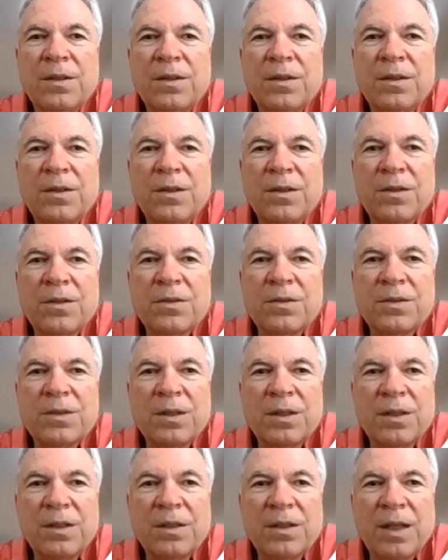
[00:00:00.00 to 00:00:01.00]
You can
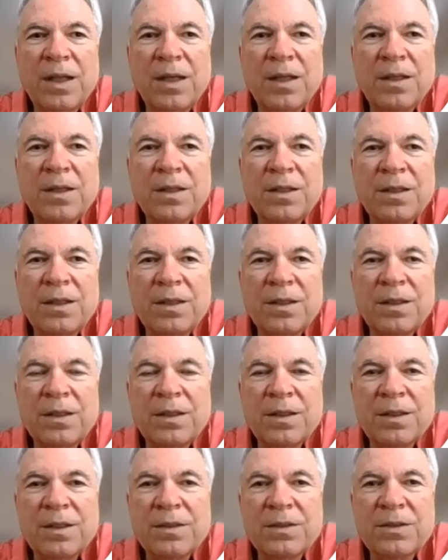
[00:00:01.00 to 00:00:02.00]
see
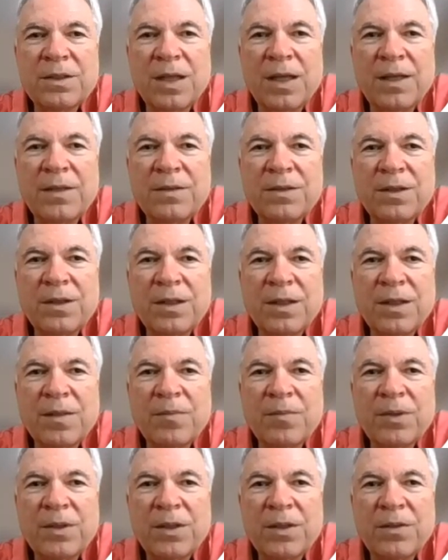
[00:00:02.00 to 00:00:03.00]
the size of the
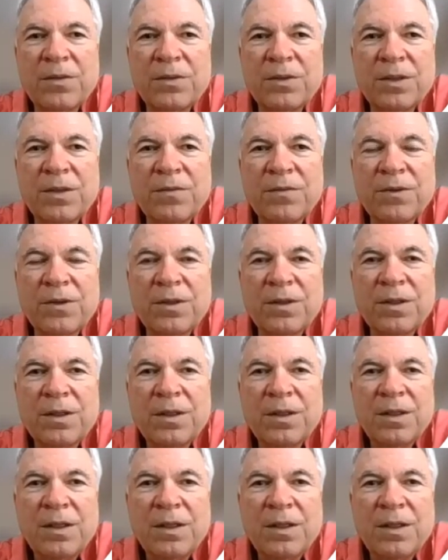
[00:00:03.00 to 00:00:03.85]
embryo, different